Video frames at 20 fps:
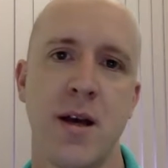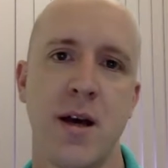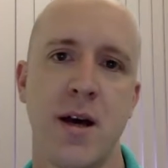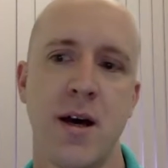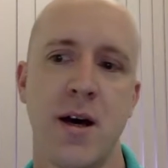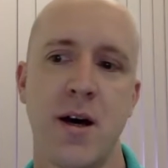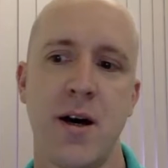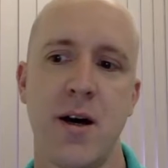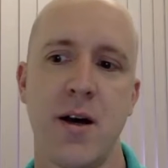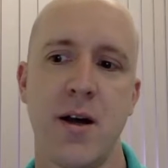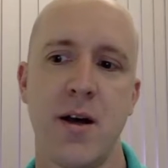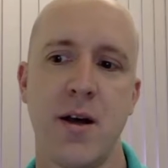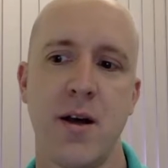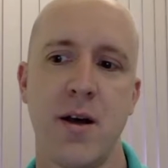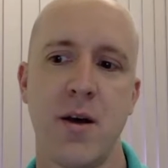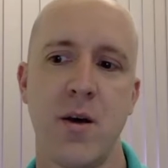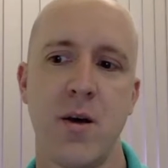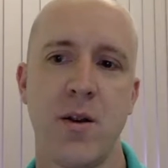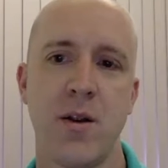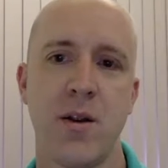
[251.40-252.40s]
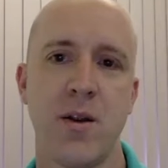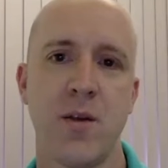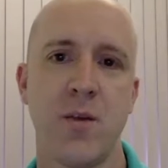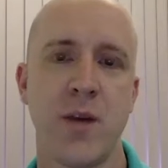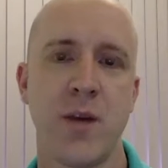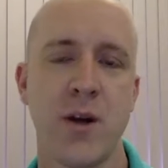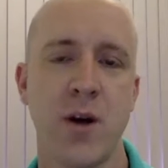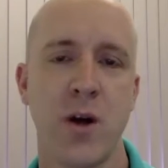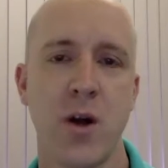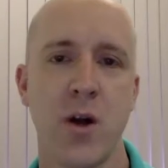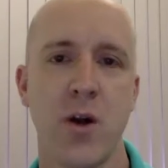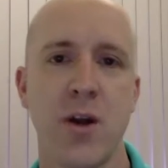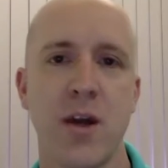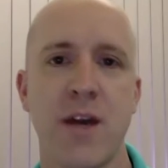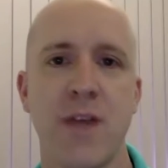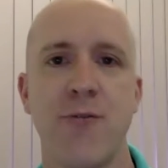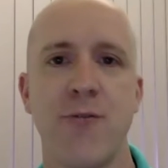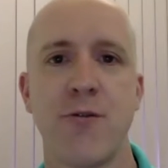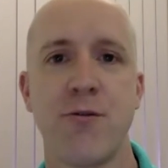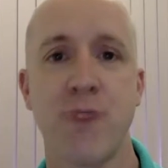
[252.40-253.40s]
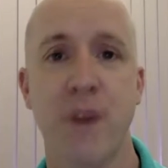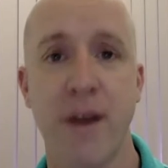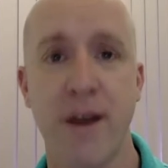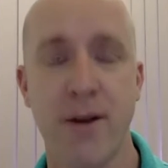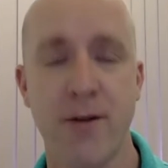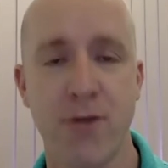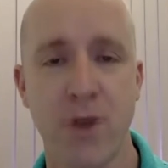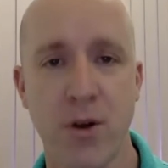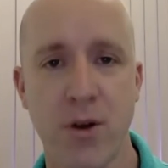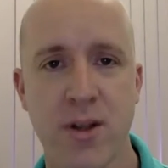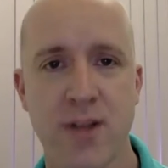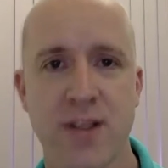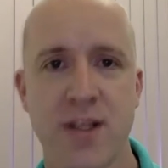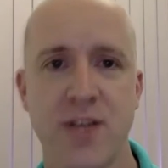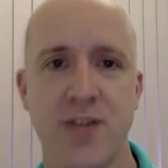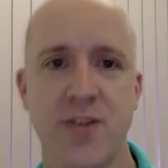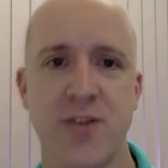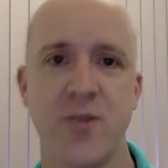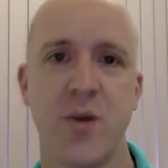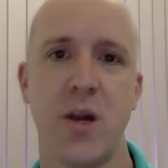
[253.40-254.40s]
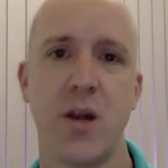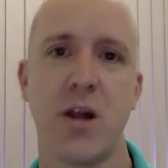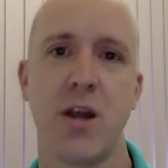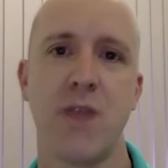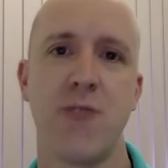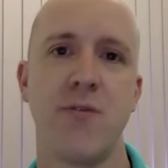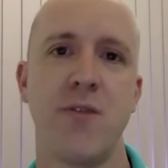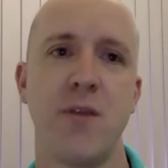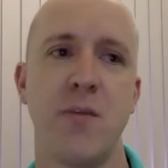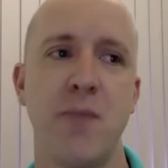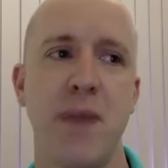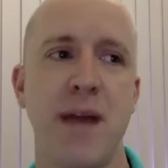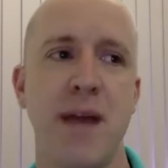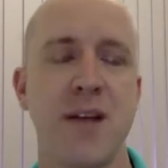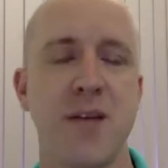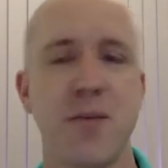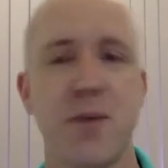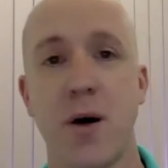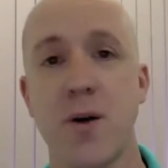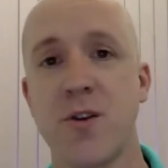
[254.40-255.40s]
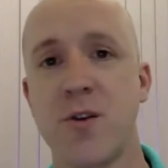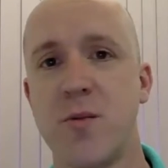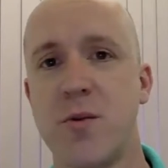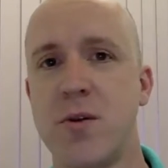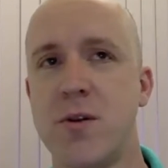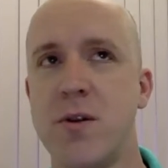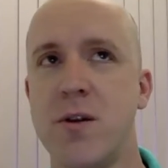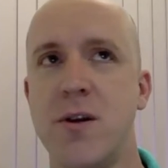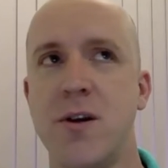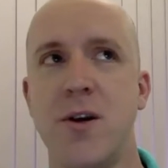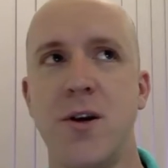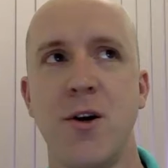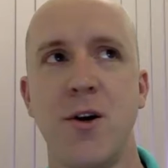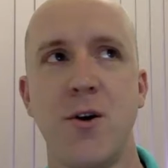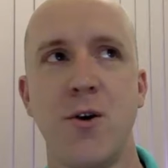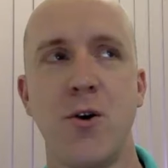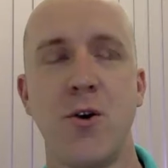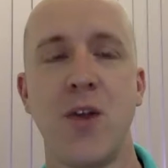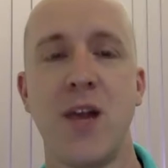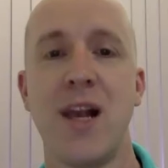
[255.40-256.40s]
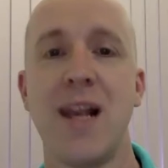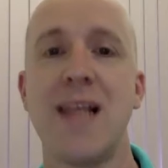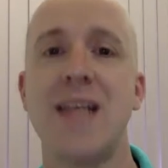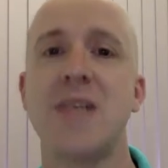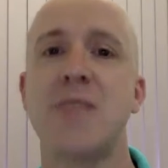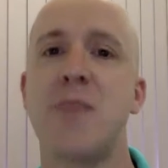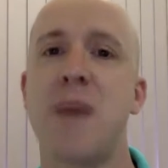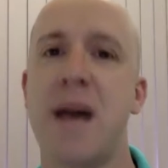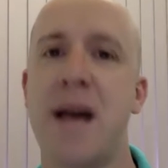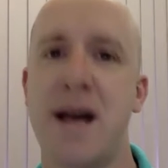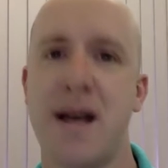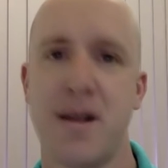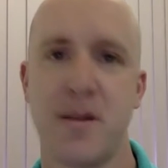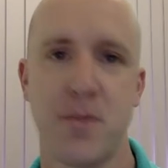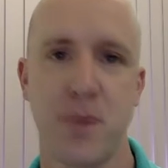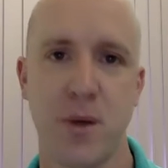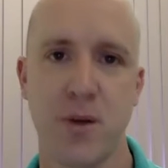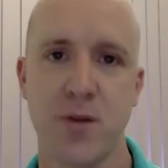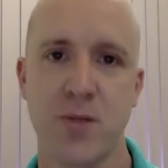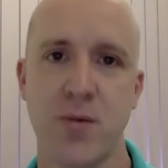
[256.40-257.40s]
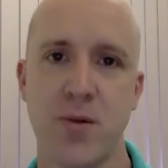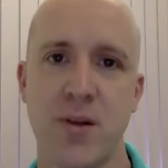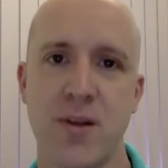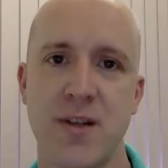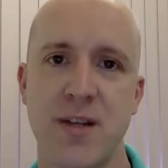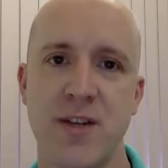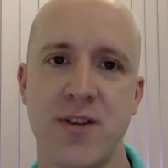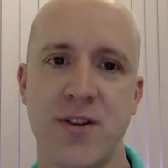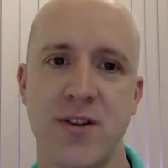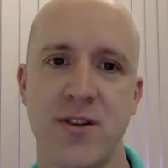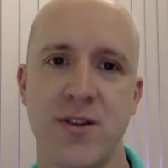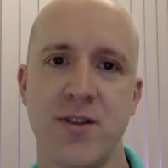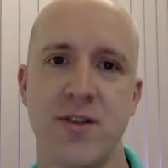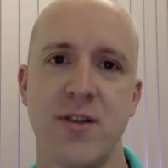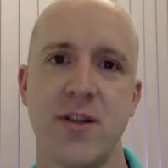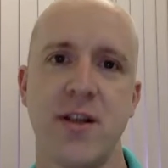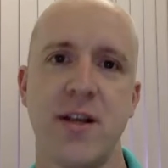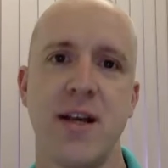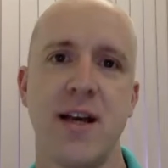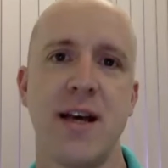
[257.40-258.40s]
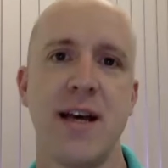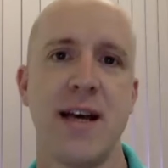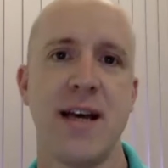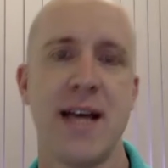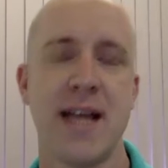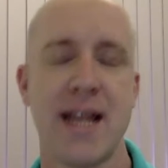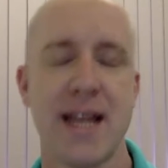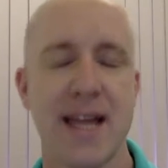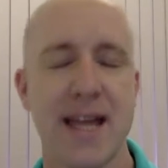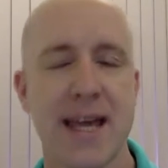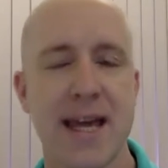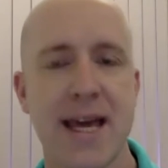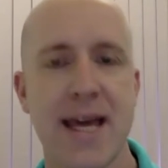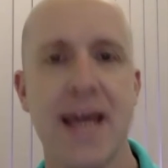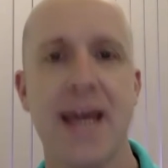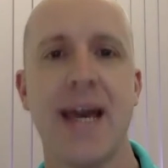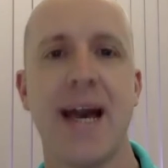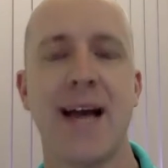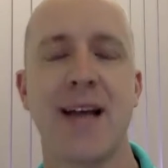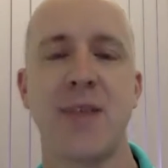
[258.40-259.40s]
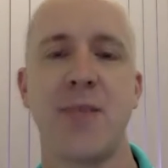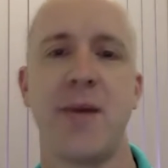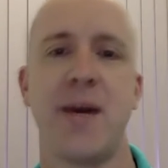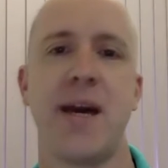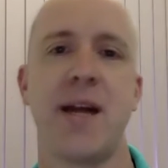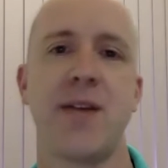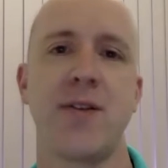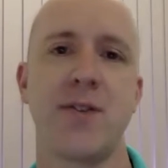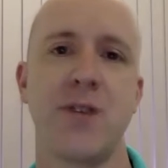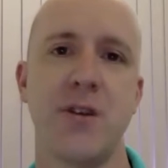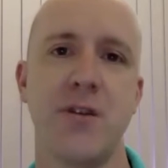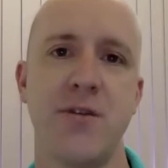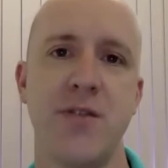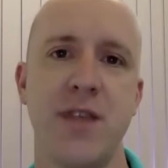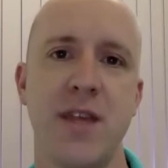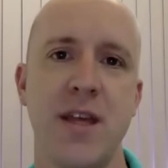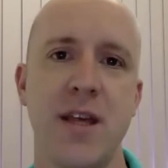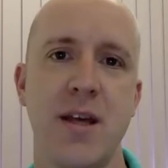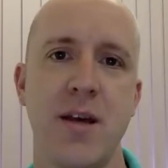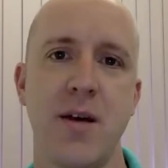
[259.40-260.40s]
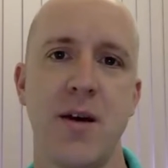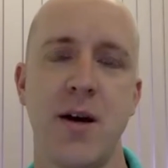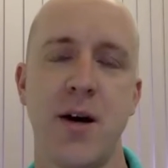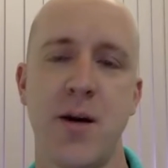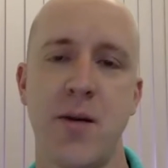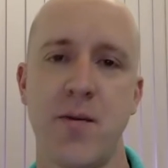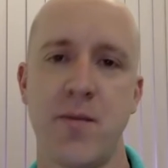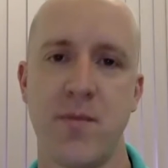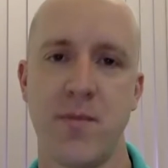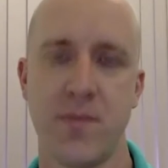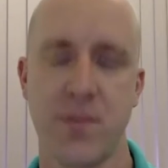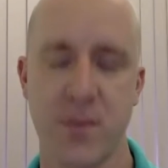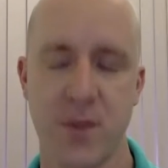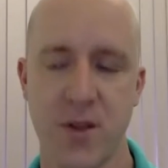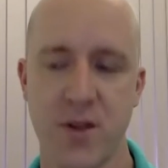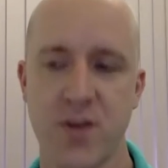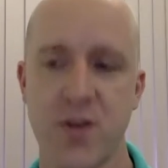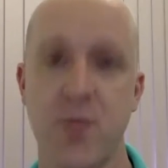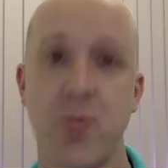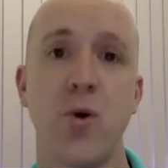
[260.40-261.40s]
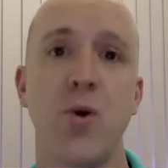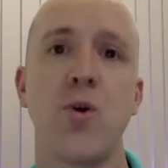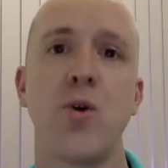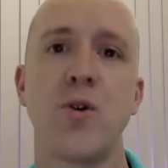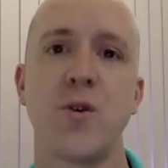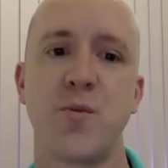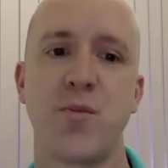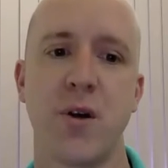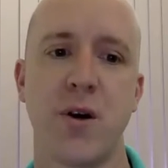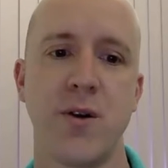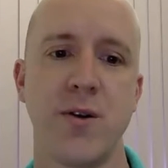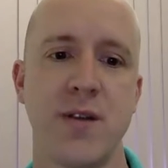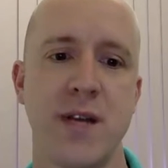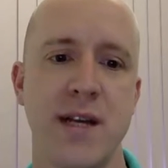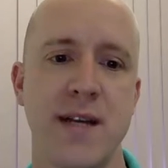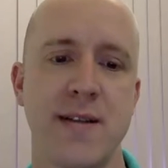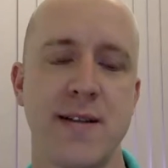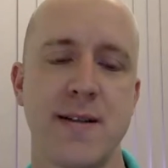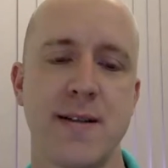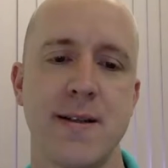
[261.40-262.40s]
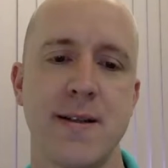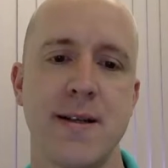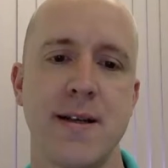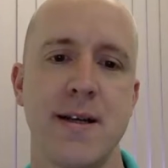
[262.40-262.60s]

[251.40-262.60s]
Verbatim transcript: uh, we're not looking for right and wrong decisions, we're looking for the best possible or the least bad possible decisions in a key aspect of the um, support process.